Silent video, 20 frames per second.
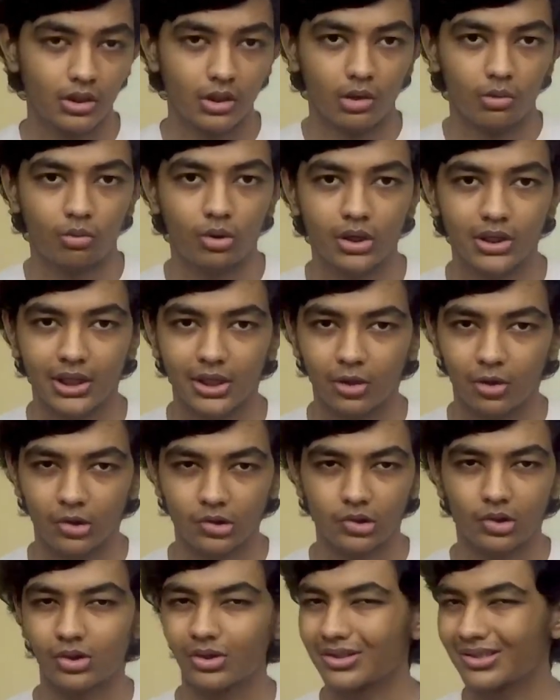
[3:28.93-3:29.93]
What are your
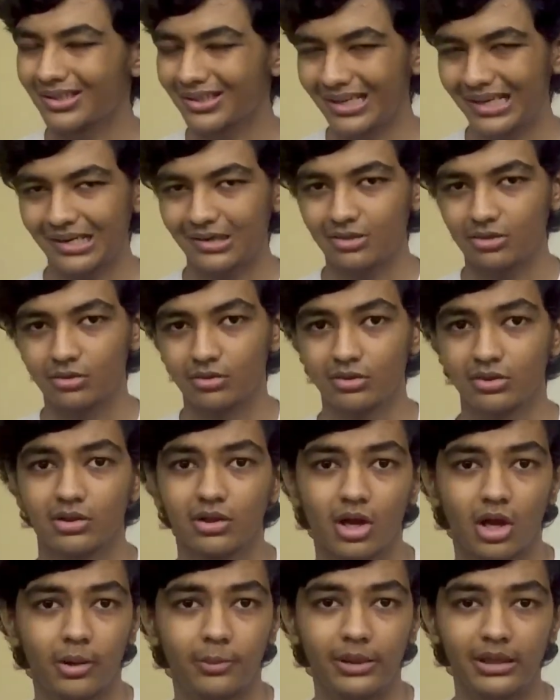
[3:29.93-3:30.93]
thoughts? Let us know in the
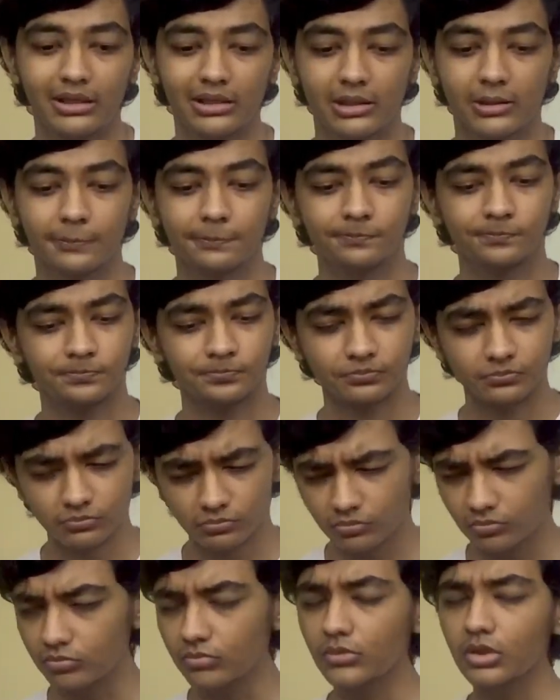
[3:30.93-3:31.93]
comments
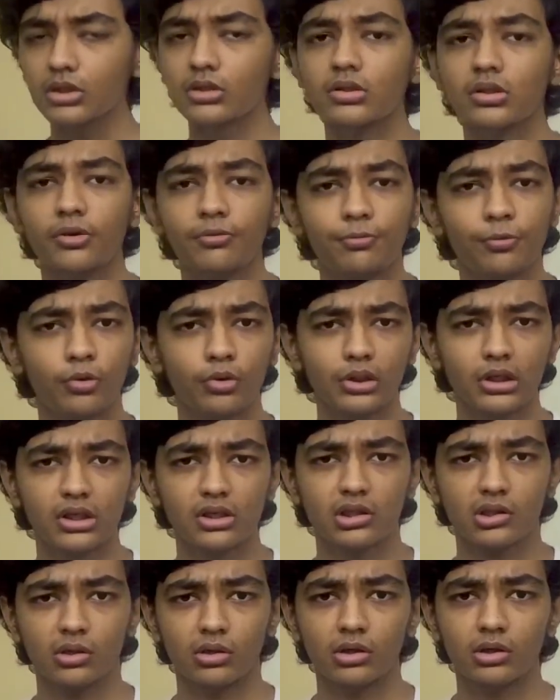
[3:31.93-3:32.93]
the phone it's
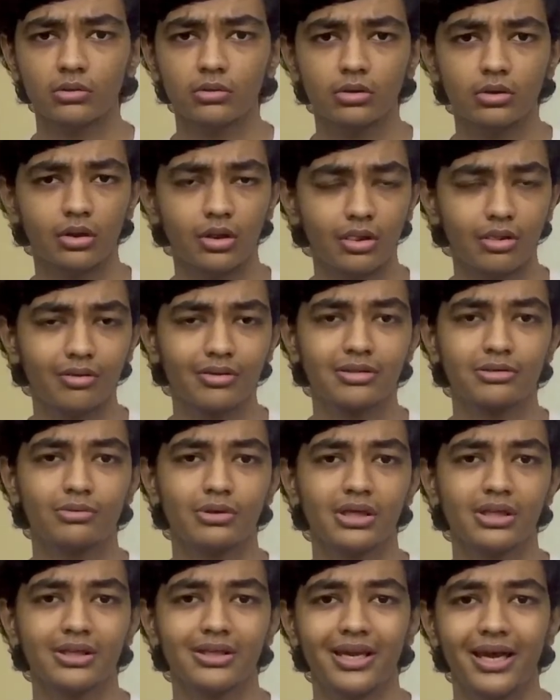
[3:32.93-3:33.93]
good looks
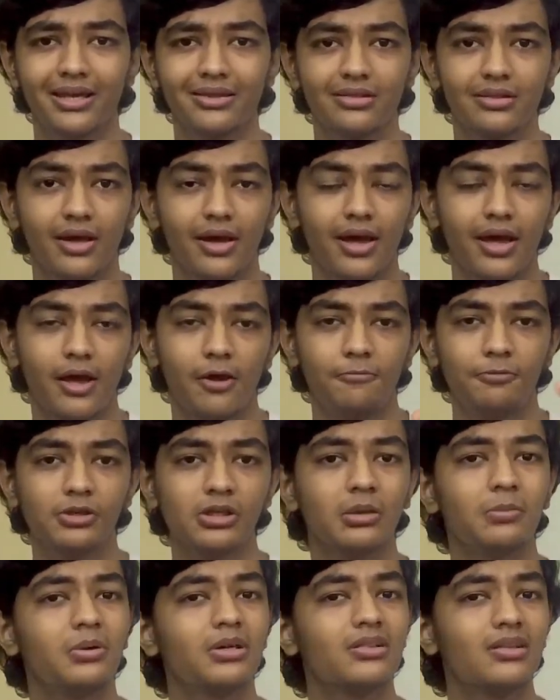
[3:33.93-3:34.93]
really nice
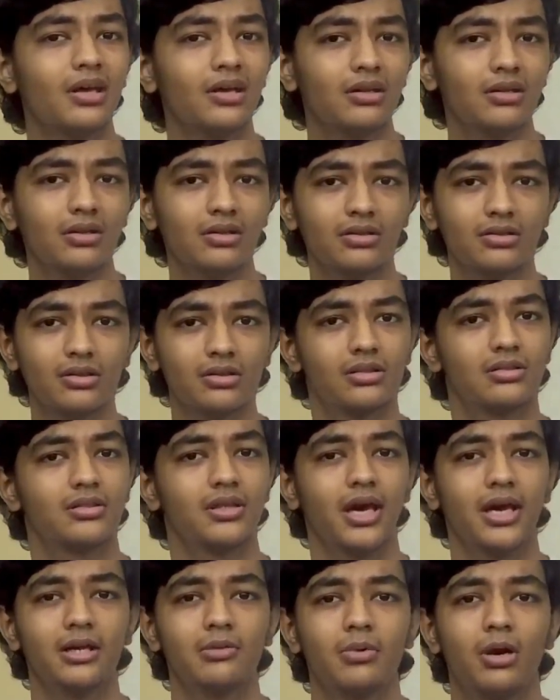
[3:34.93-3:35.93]
fingerprint scanner is just
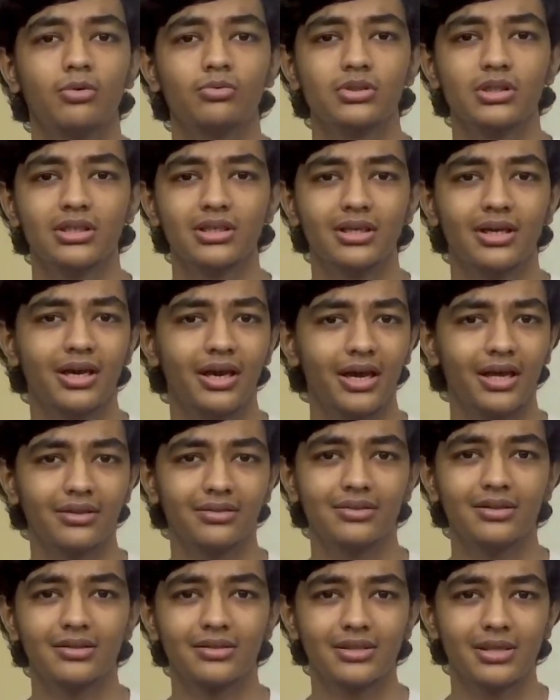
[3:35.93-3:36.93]
side mounted
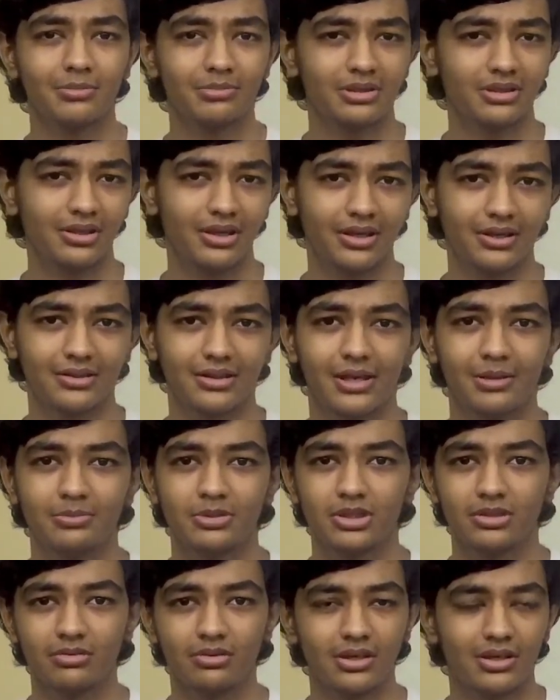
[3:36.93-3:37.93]
has the samsung galaxy
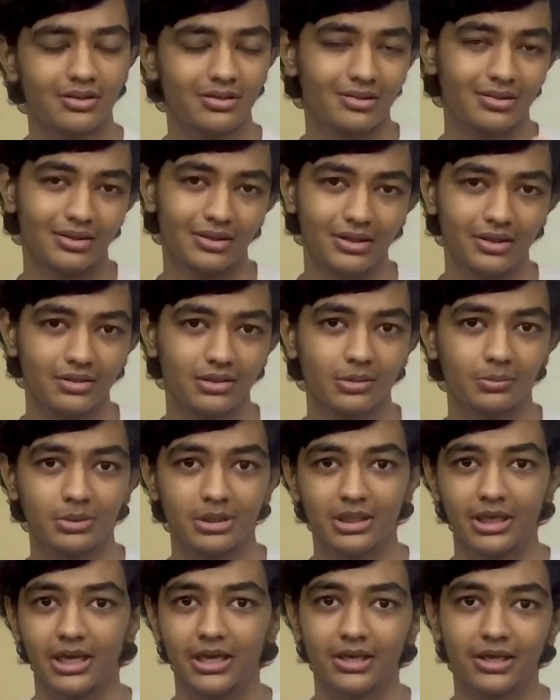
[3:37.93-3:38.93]
m31s linked with the
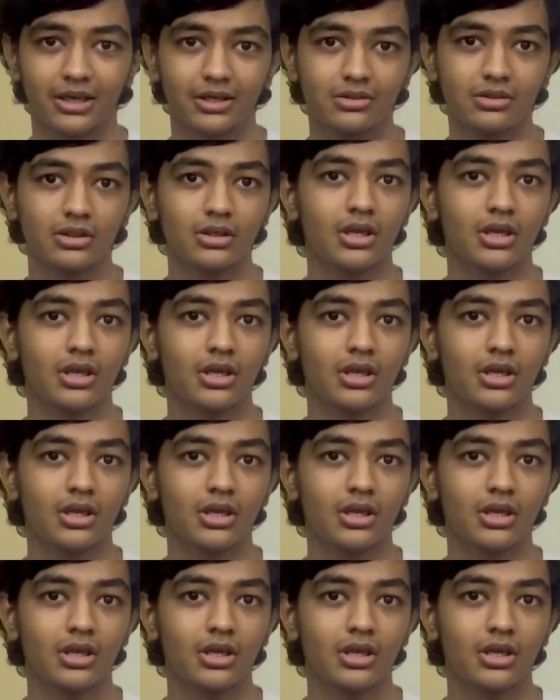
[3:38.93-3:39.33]
got